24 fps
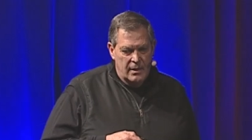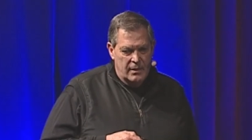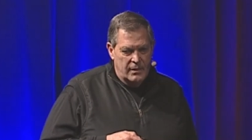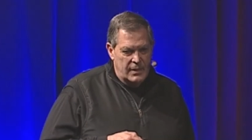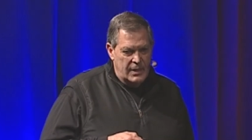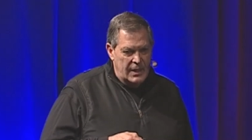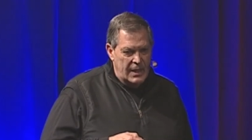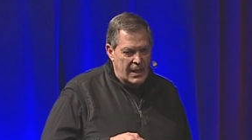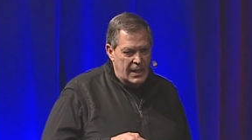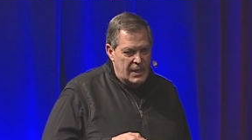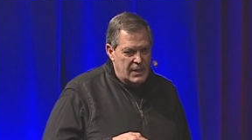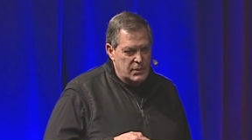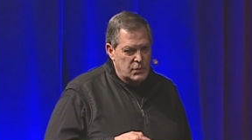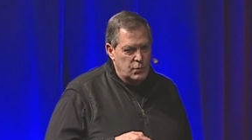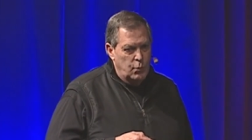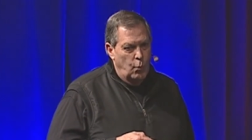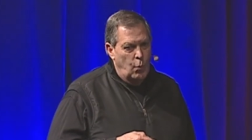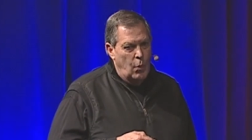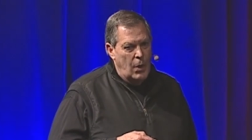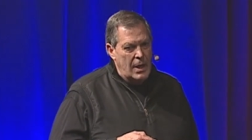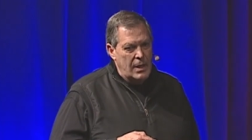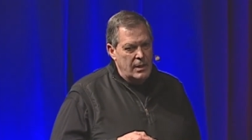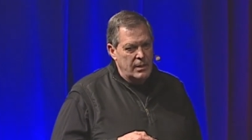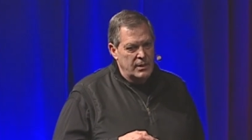that has
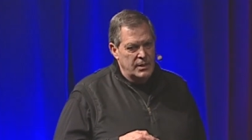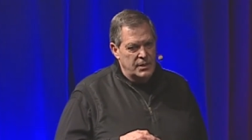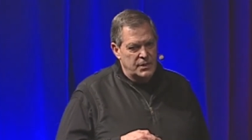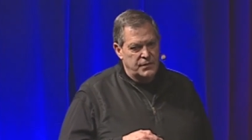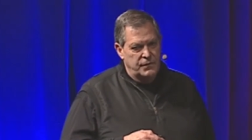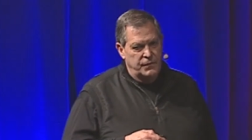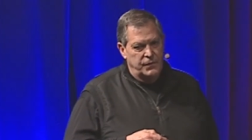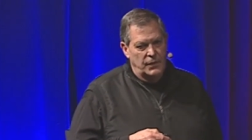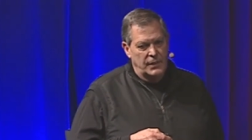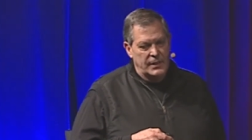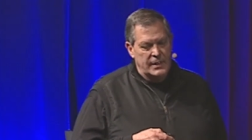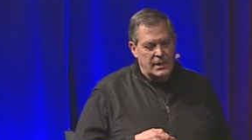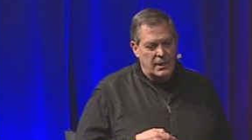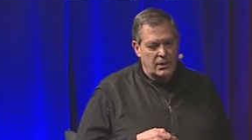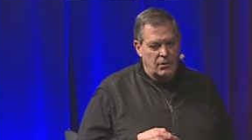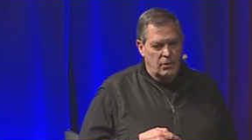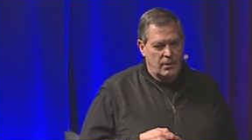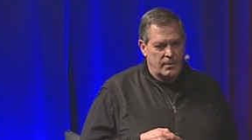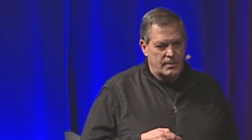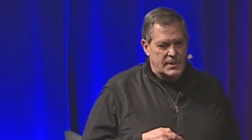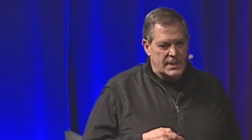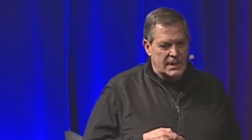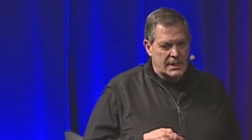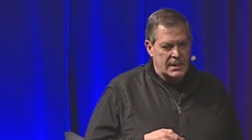wireless, fully
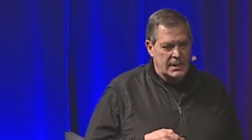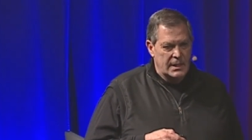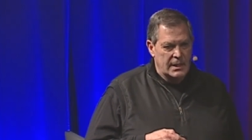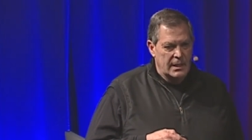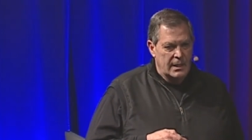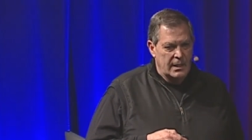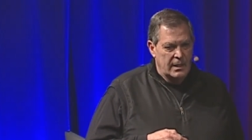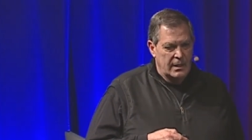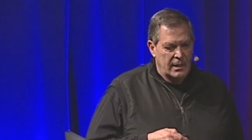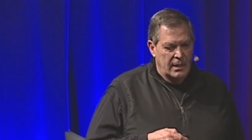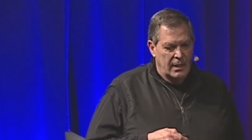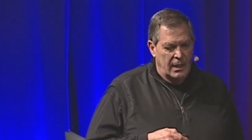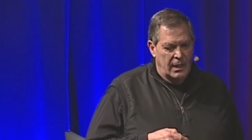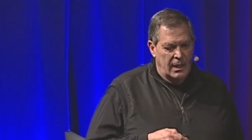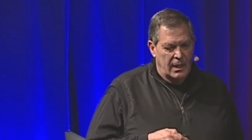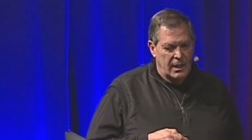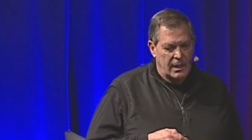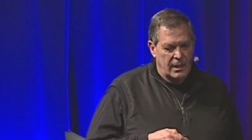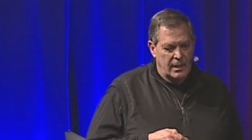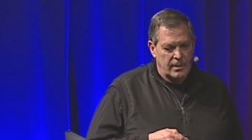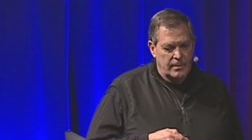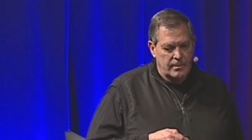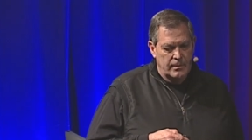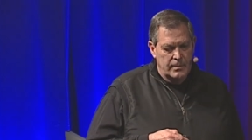encrypted
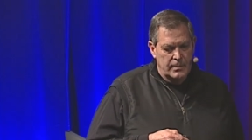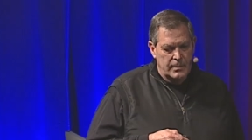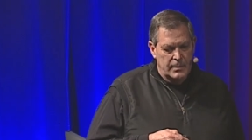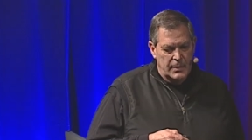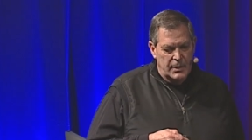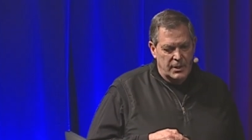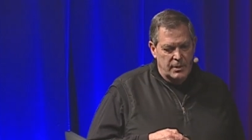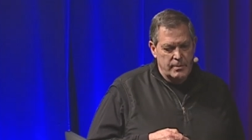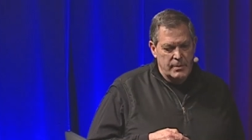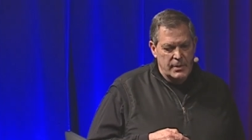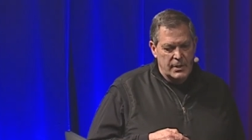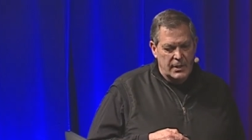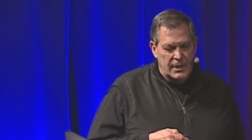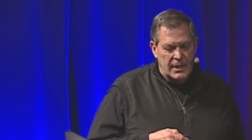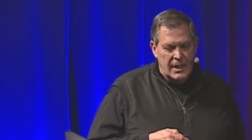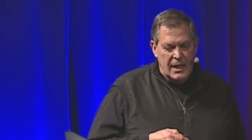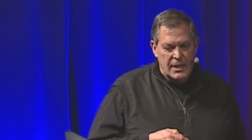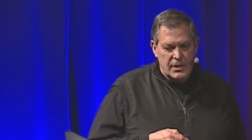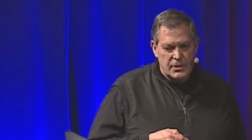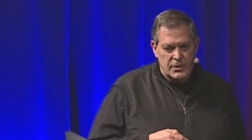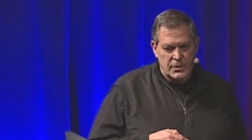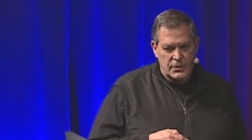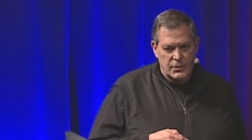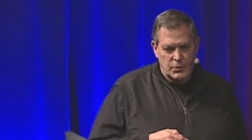
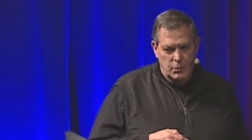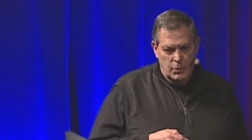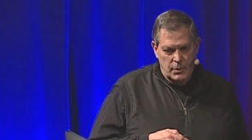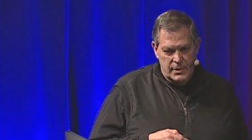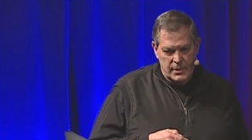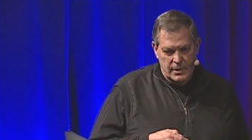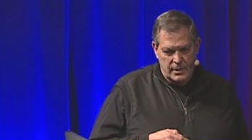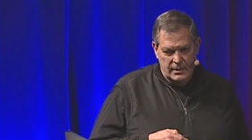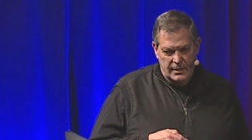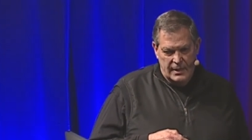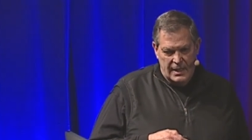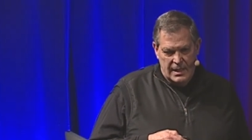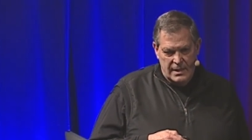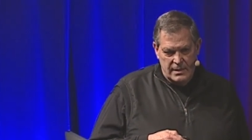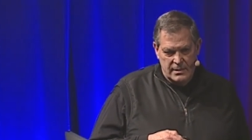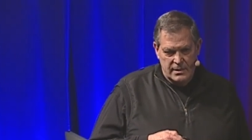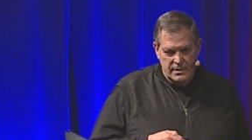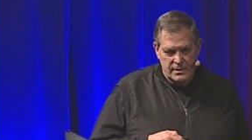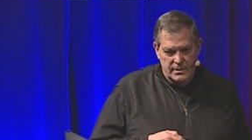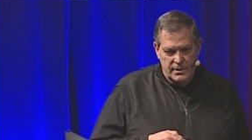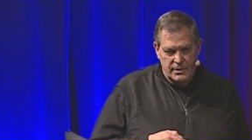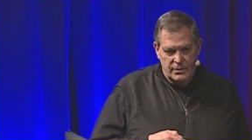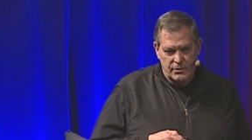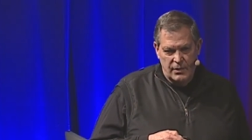communications with your
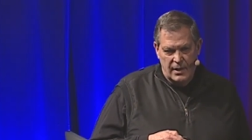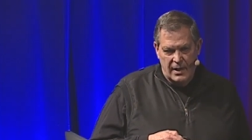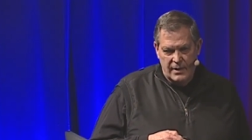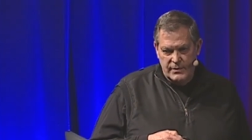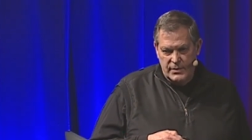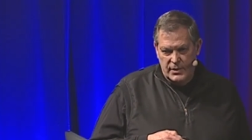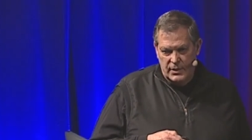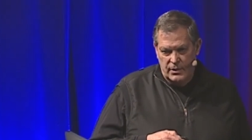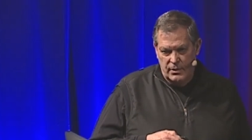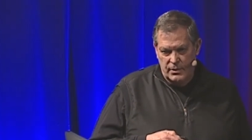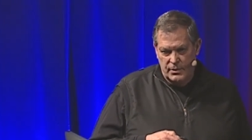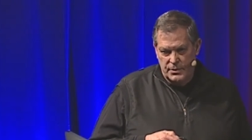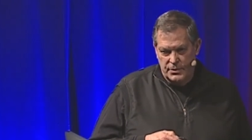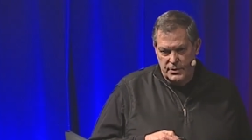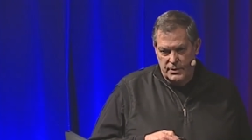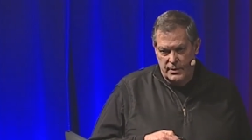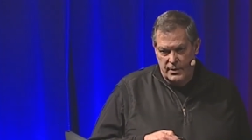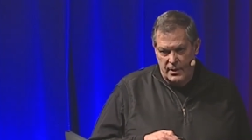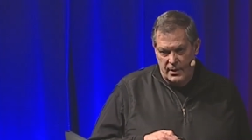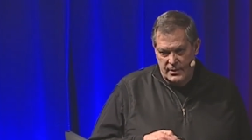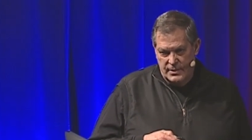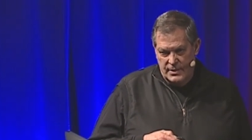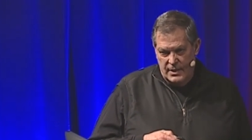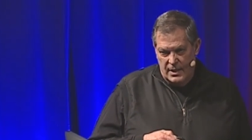glasses that drives the cursor at
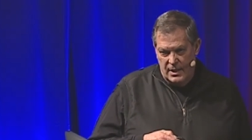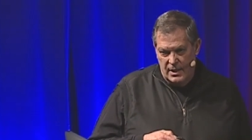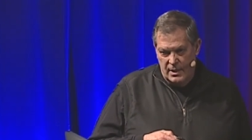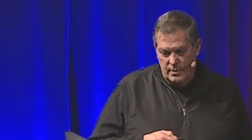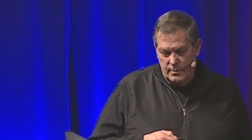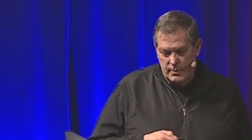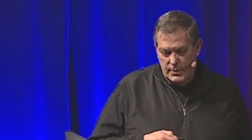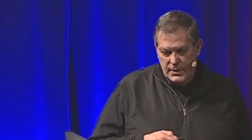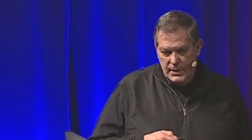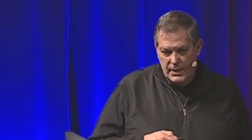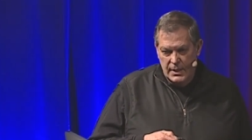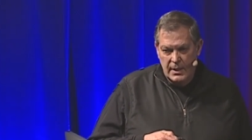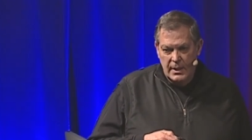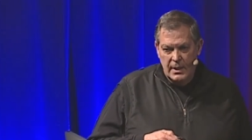all times.